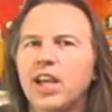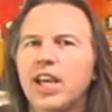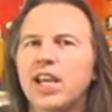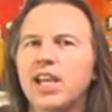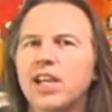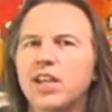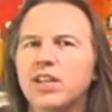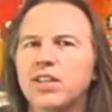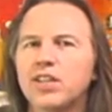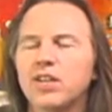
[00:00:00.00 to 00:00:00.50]

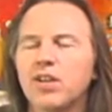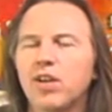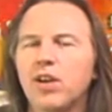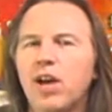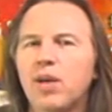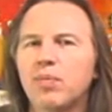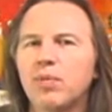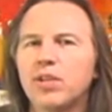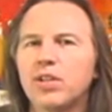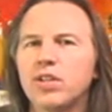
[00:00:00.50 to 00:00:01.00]
And
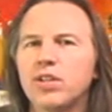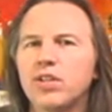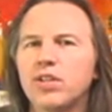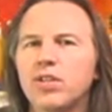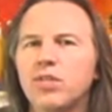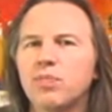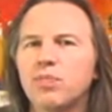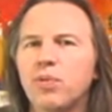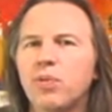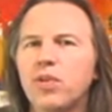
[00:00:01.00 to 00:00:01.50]
I'm going to
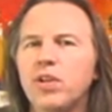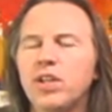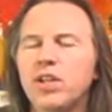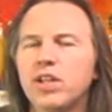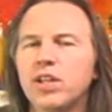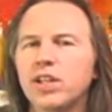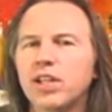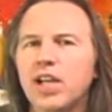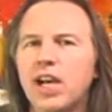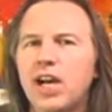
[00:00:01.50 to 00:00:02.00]
put it
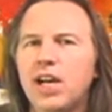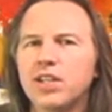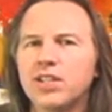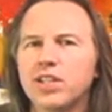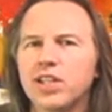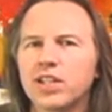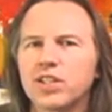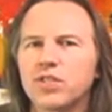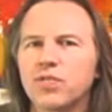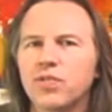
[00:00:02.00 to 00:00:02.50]
in a
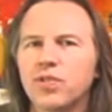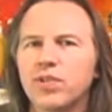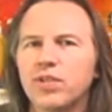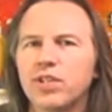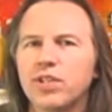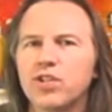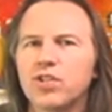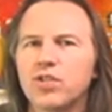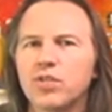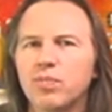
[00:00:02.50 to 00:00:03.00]
context for you
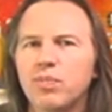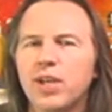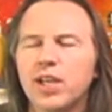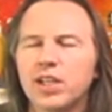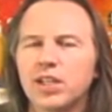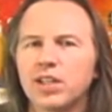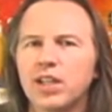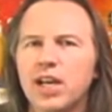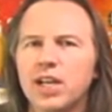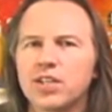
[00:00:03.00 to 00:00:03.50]
that should
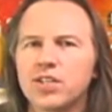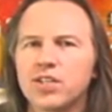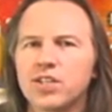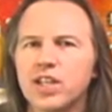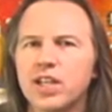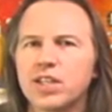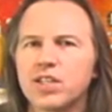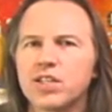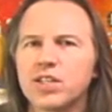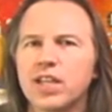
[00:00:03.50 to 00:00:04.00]
make a lot of
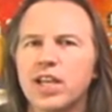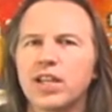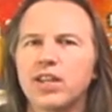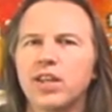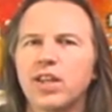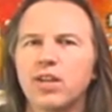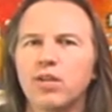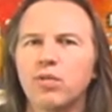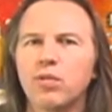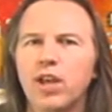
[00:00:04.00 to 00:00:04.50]
sense
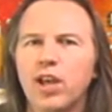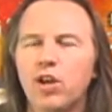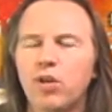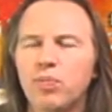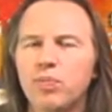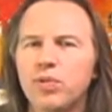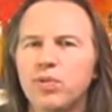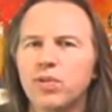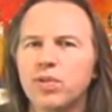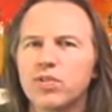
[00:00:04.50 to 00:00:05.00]
and that'll
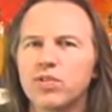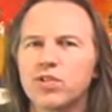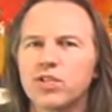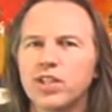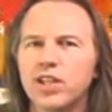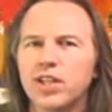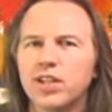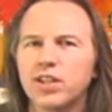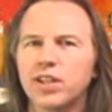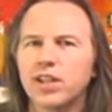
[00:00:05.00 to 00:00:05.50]
help you
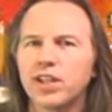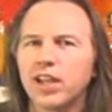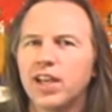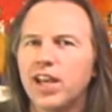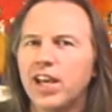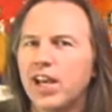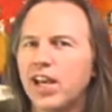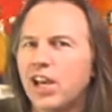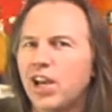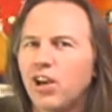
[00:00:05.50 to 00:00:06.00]
understand, like,
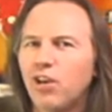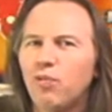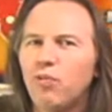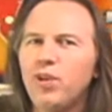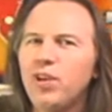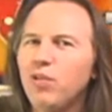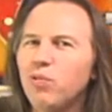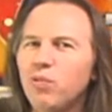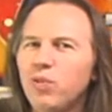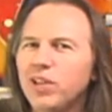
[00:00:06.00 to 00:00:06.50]

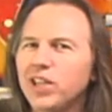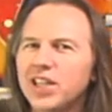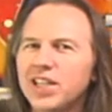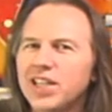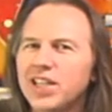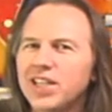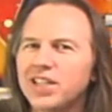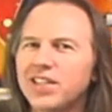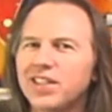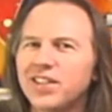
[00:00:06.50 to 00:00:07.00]
we don't really
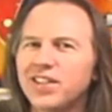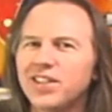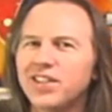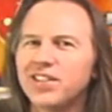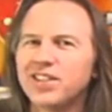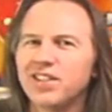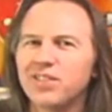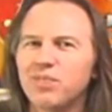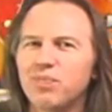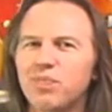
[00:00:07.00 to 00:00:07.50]
need
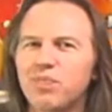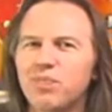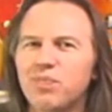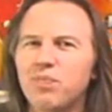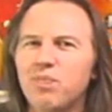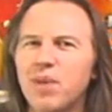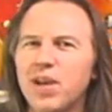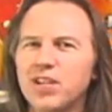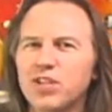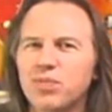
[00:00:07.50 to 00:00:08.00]
to
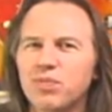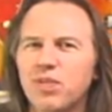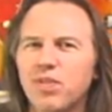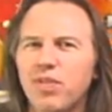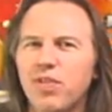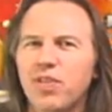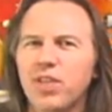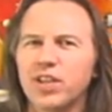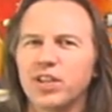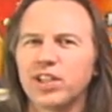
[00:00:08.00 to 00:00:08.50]
mess
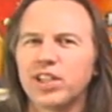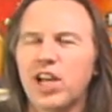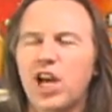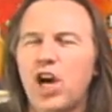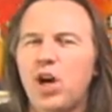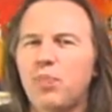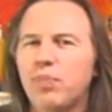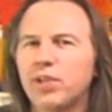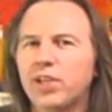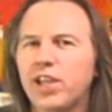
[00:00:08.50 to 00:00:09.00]
with the
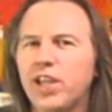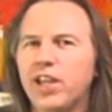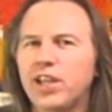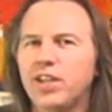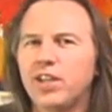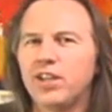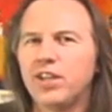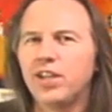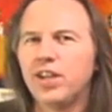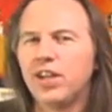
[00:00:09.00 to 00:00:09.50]

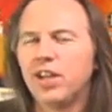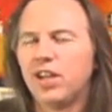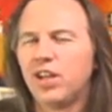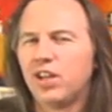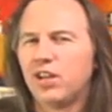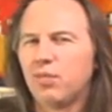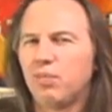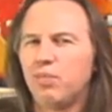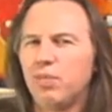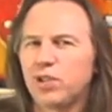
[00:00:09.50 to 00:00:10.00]
complicated
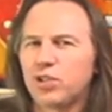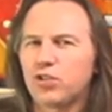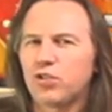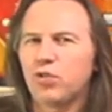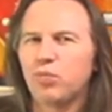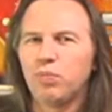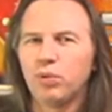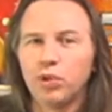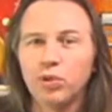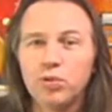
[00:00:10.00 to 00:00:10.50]

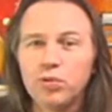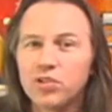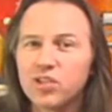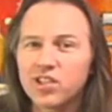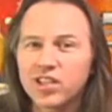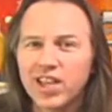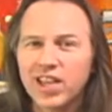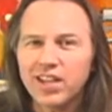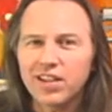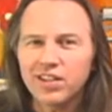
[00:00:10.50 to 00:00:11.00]
mixo blues
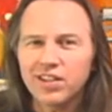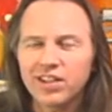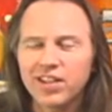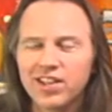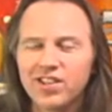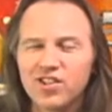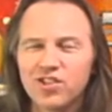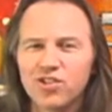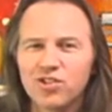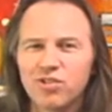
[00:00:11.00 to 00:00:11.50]
scale that
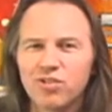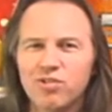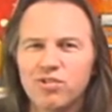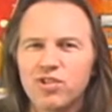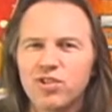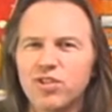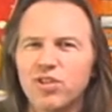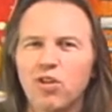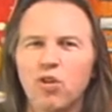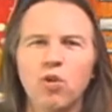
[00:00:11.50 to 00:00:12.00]
I just showed
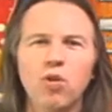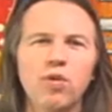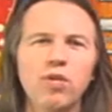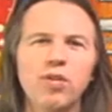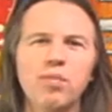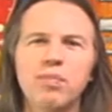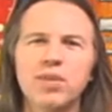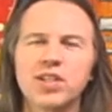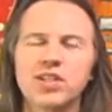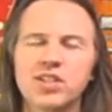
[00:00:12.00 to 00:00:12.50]
you or
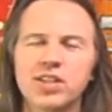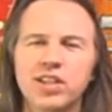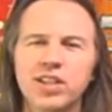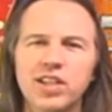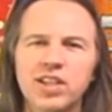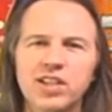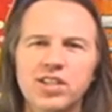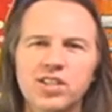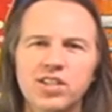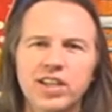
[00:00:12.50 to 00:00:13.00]
the
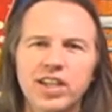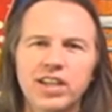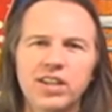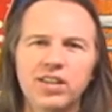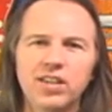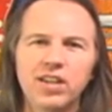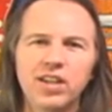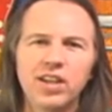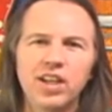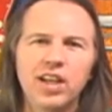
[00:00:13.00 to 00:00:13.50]
Mixolydian
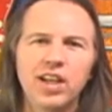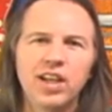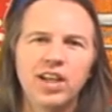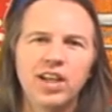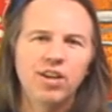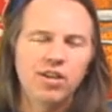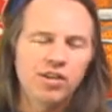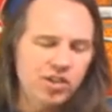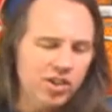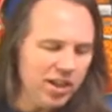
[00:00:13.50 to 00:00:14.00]
scale.
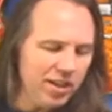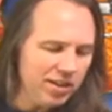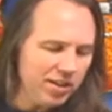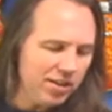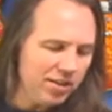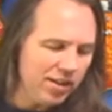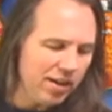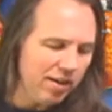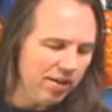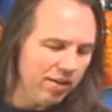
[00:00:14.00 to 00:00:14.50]
Check
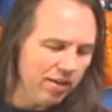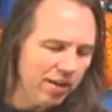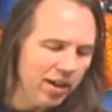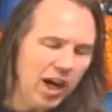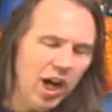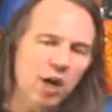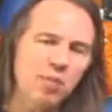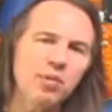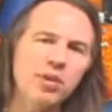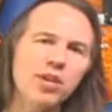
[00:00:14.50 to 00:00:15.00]
this out.
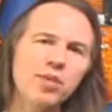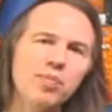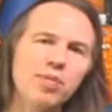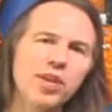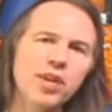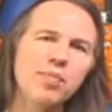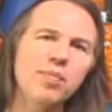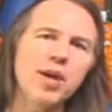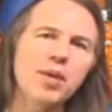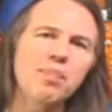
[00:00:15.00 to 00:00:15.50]
I'm going to
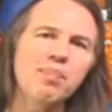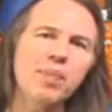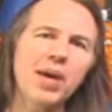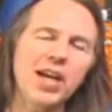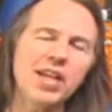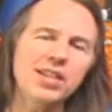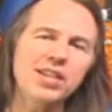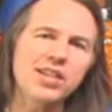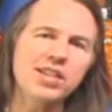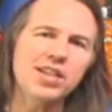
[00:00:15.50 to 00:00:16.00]
play my
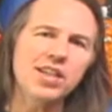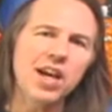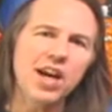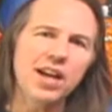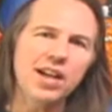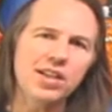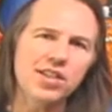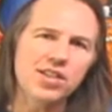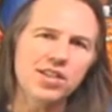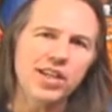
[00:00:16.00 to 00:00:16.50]

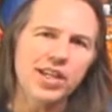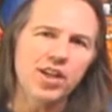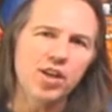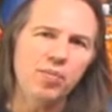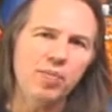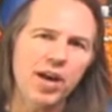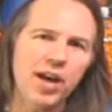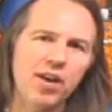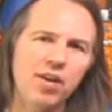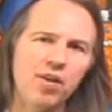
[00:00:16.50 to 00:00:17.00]
pentatonic scale
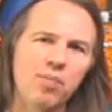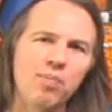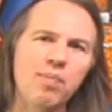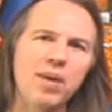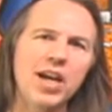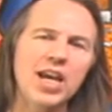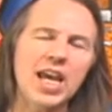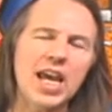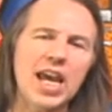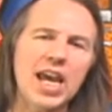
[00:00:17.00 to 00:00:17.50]
pattern,
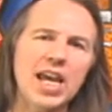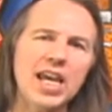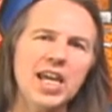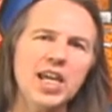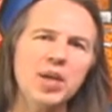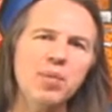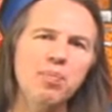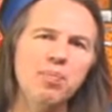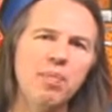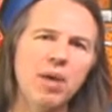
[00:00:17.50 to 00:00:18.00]
my
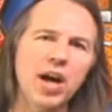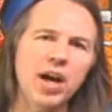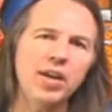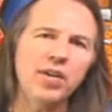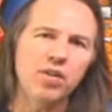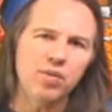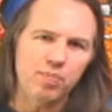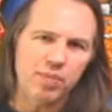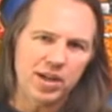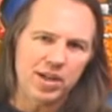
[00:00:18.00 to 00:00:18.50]
A
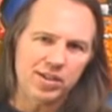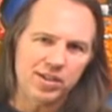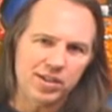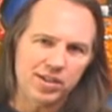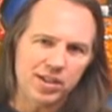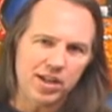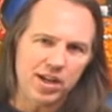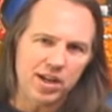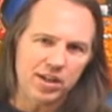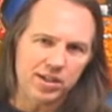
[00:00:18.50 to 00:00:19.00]
minor
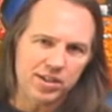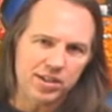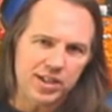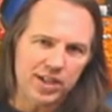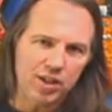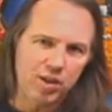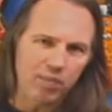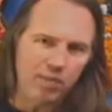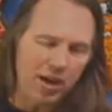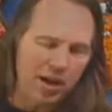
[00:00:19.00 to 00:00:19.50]
pentatonic scale